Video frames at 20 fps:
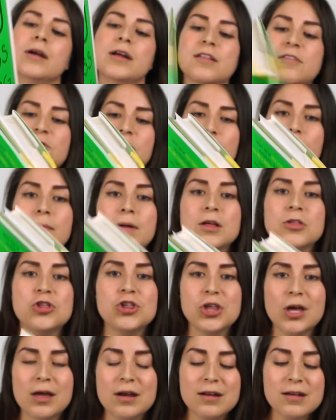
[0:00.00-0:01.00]
It's from
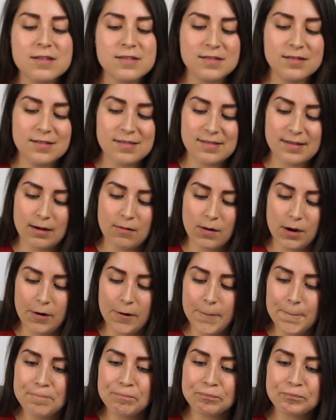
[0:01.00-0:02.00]
Jen
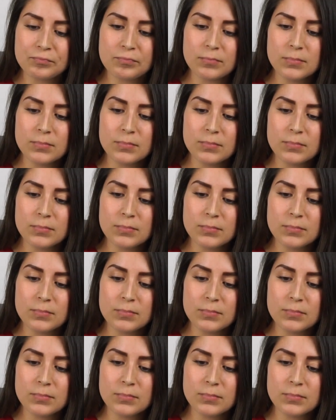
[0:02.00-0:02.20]
Sincero.